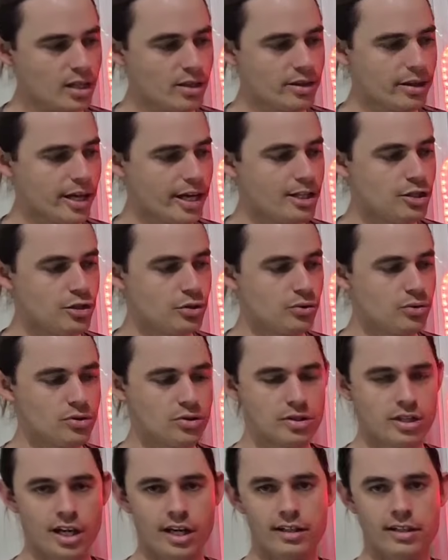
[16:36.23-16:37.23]
They should
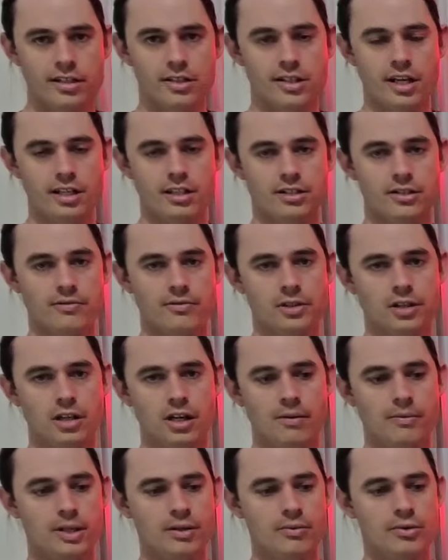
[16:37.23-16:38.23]
stand the test of
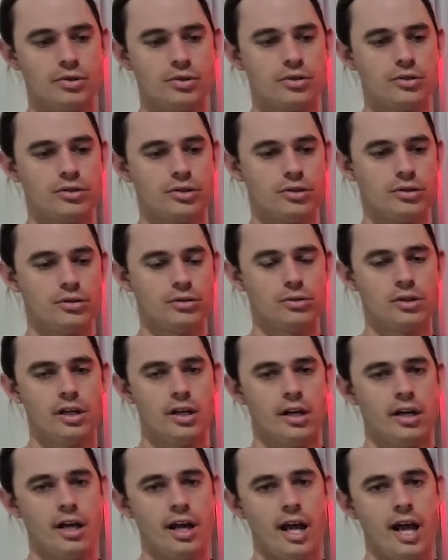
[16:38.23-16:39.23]
time. It was still
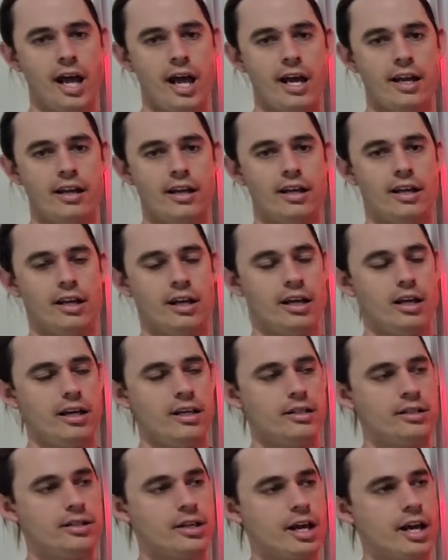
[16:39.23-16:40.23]
at
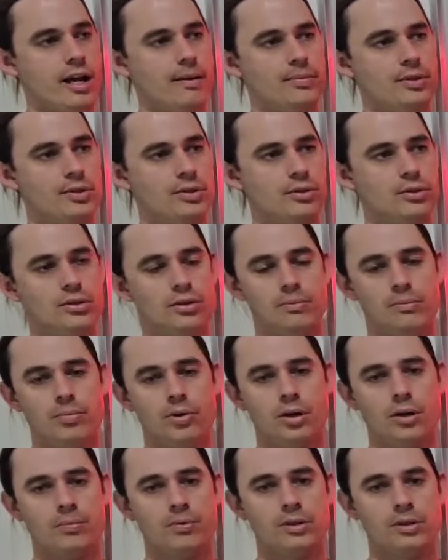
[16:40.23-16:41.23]
its absolute
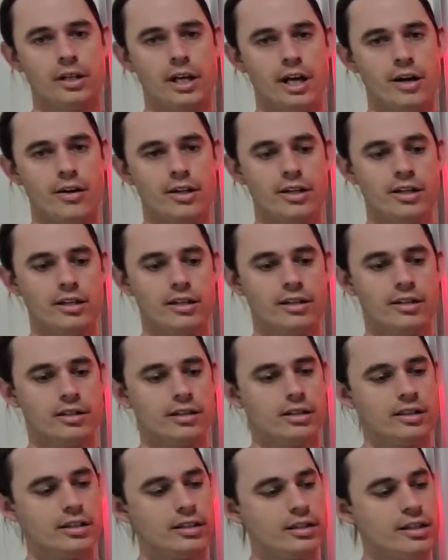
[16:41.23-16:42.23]
popularity. And
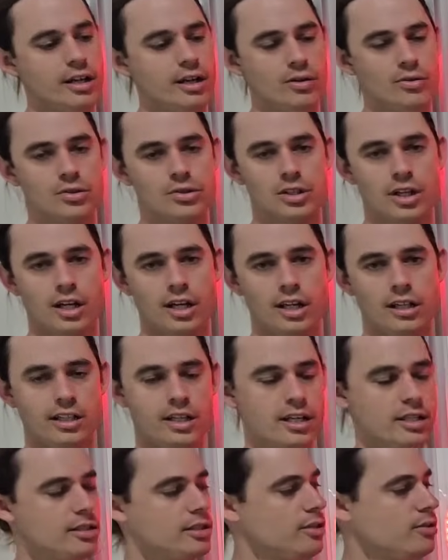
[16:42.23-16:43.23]
the old saying,
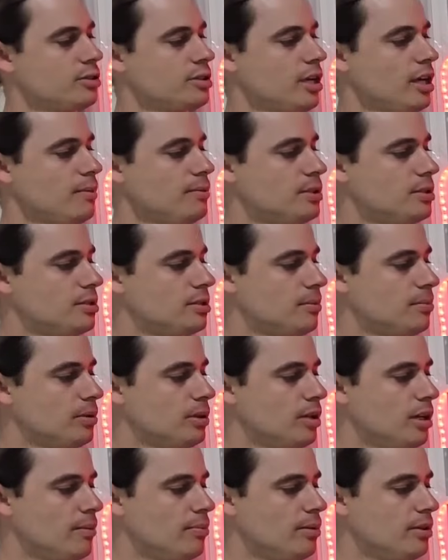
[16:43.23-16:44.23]
yes, there was heaps of
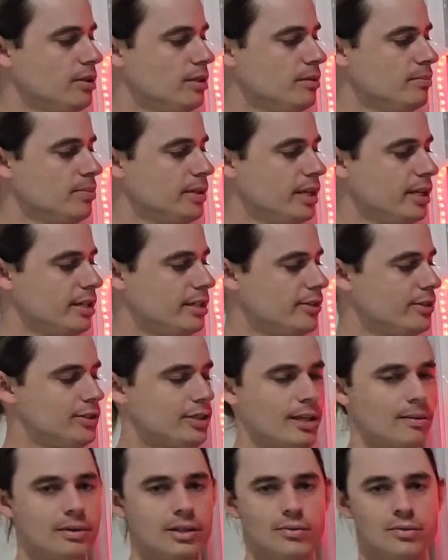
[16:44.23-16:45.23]
supply printed, but if
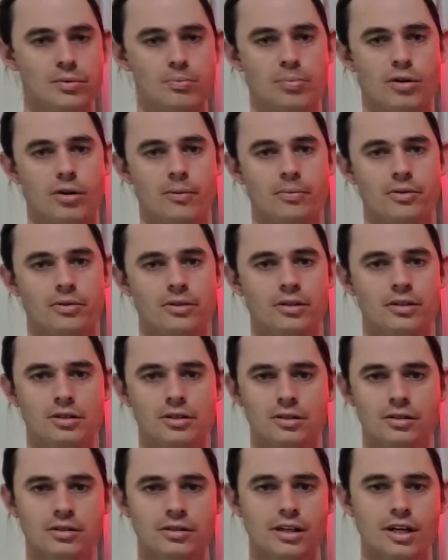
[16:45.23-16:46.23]
something was popular
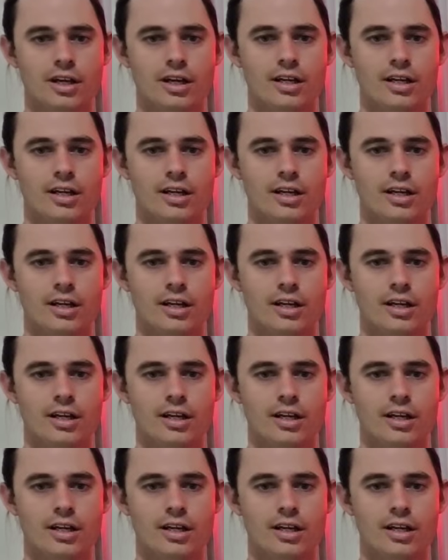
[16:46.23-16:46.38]
new,